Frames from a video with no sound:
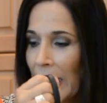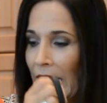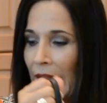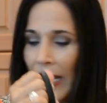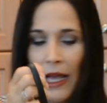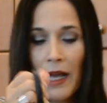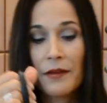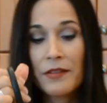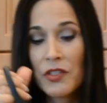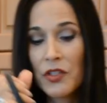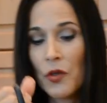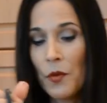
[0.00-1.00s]
And I have
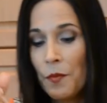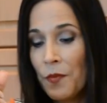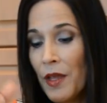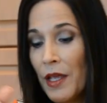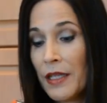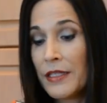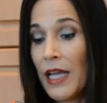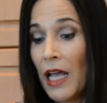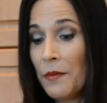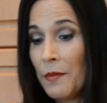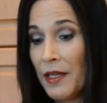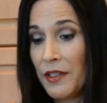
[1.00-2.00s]
some
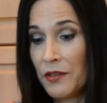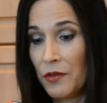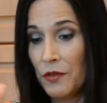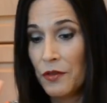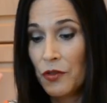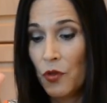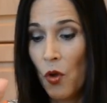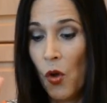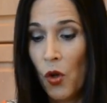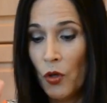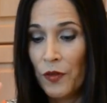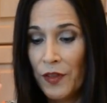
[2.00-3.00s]
Thai basil. So
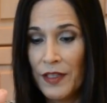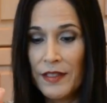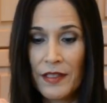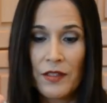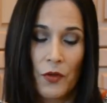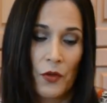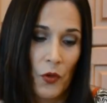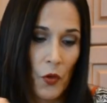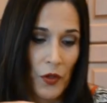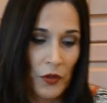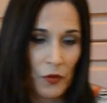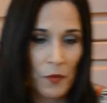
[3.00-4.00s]
all of this is going to
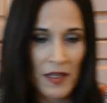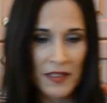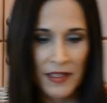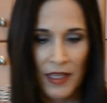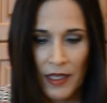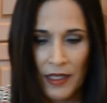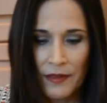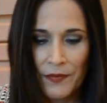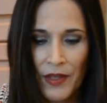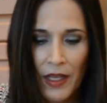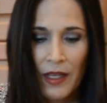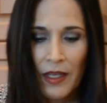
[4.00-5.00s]
go into my salad.
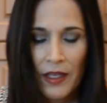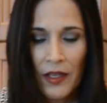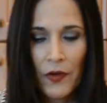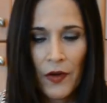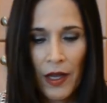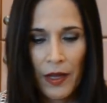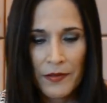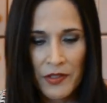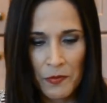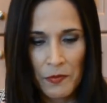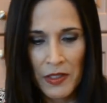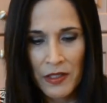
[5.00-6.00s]
Here I have
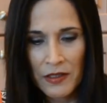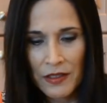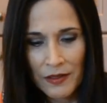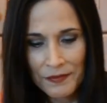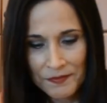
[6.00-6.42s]
some mint.